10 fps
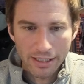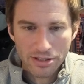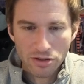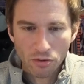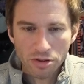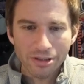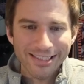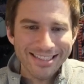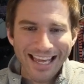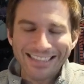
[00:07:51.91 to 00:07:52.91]

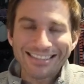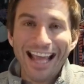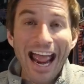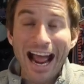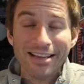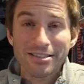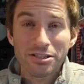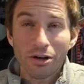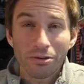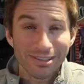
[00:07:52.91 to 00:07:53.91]
Socialist and caste.
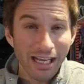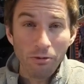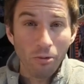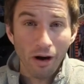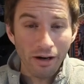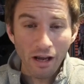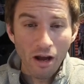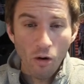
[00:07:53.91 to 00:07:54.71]
So day one,